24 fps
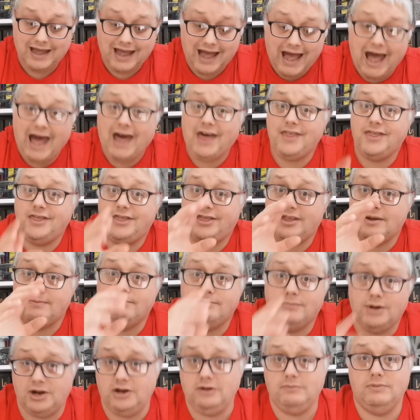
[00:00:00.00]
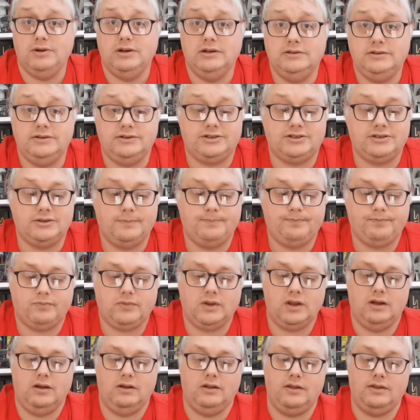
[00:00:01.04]
at the moment
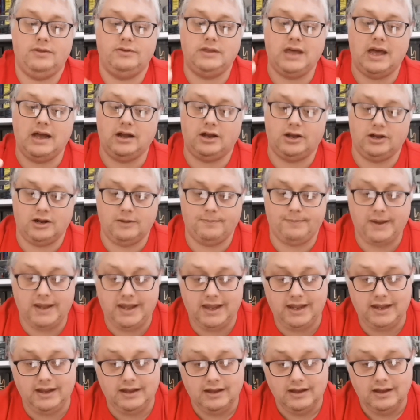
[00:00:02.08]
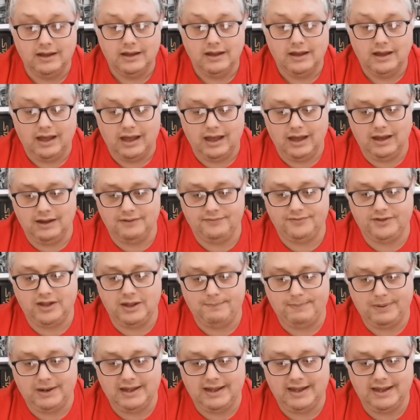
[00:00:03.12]
that are going to have the
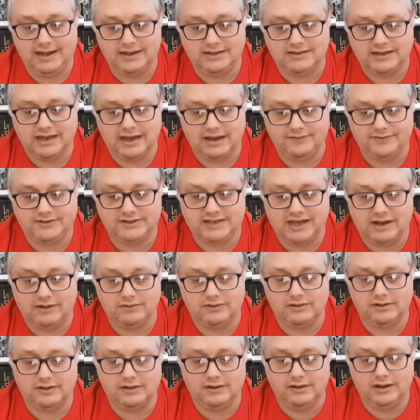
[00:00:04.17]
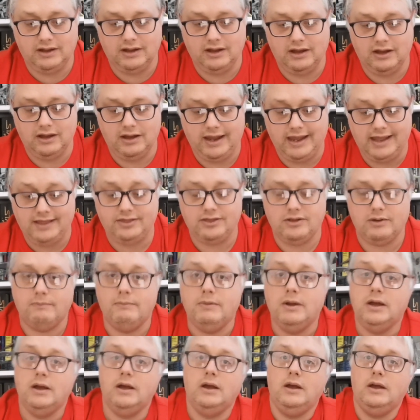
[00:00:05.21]
ability to have sound in them.
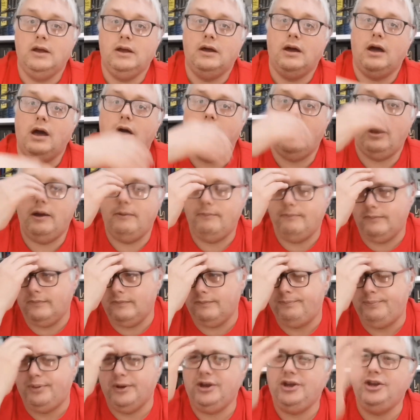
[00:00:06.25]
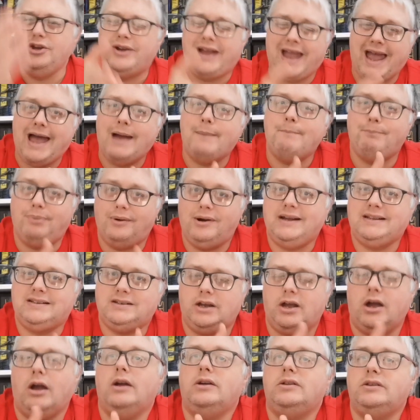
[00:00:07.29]
But you can buy
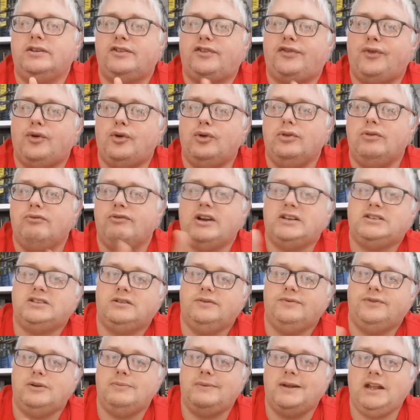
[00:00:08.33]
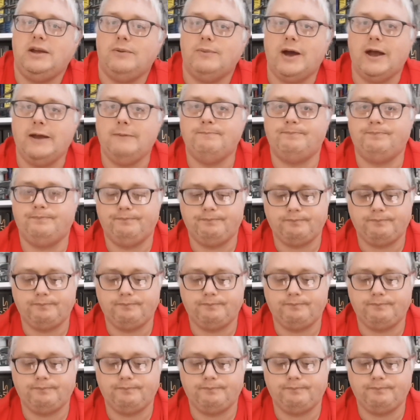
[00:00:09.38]
decoders for the rest of them anyway.